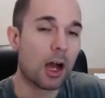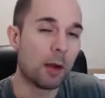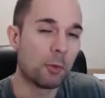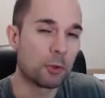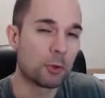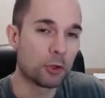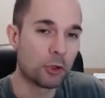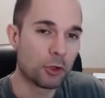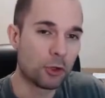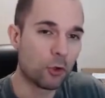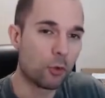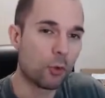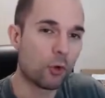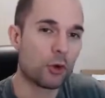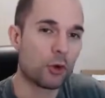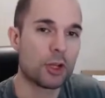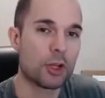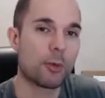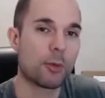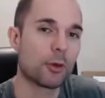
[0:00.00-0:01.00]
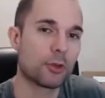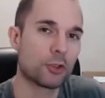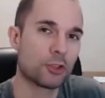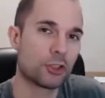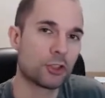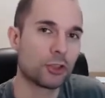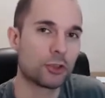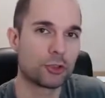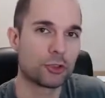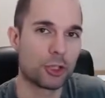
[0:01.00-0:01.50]
I'm a little worried about the
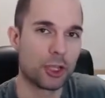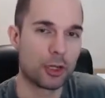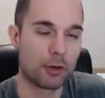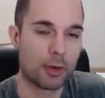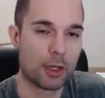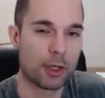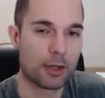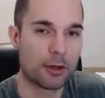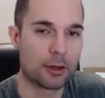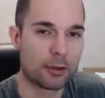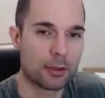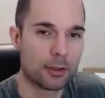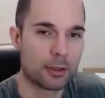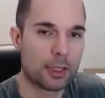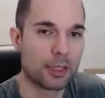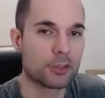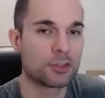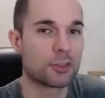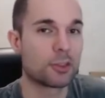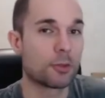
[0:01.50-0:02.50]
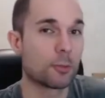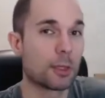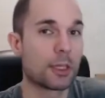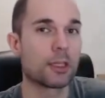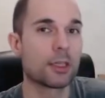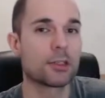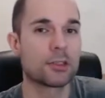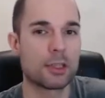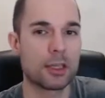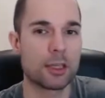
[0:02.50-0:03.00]
shield generator. That's the
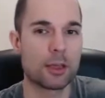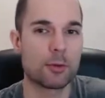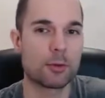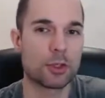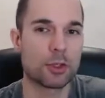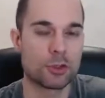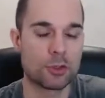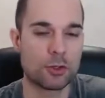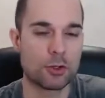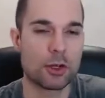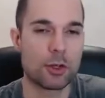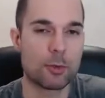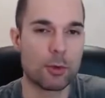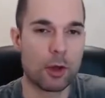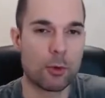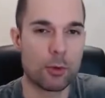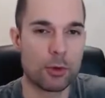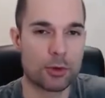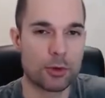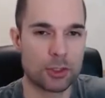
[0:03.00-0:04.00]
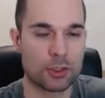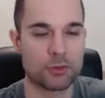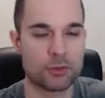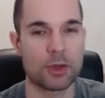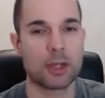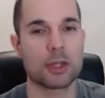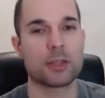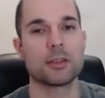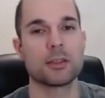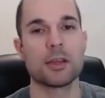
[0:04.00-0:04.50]
biggest thing I'm concerned about with this
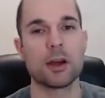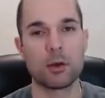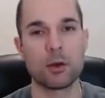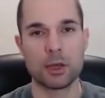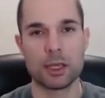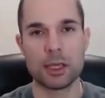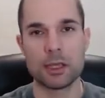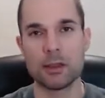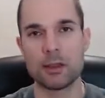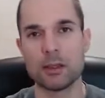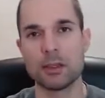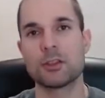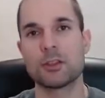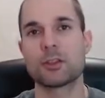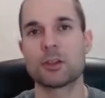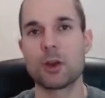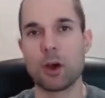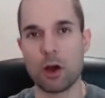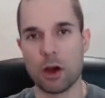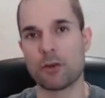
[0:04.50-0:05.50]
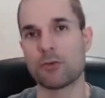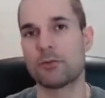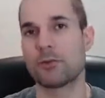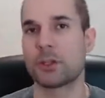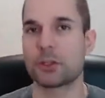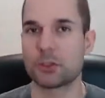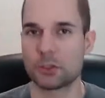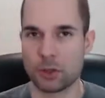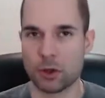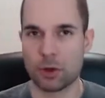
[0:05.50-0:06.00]
fight. Now, in these
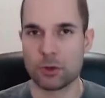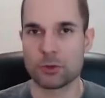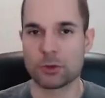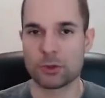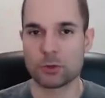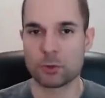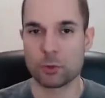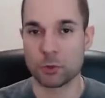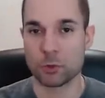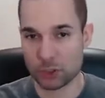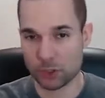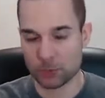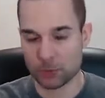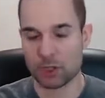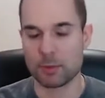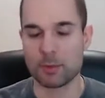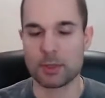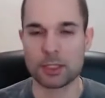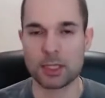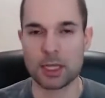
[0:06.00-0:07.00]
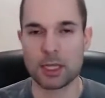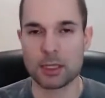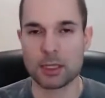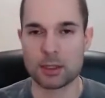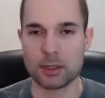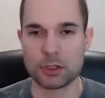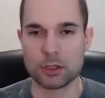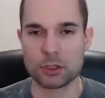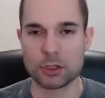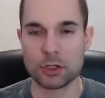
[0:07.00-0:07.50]
conflict zones, which I'm going to be
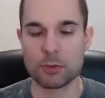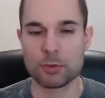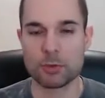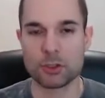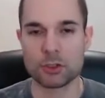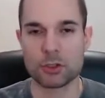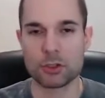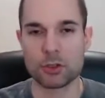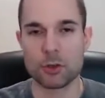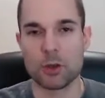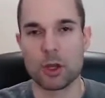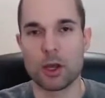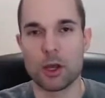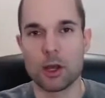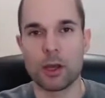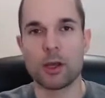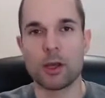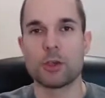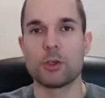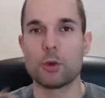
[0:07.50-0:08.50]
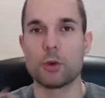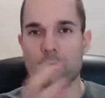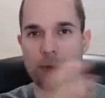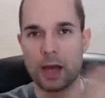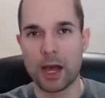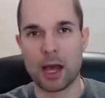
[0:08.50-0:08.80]
taking this ship into, you have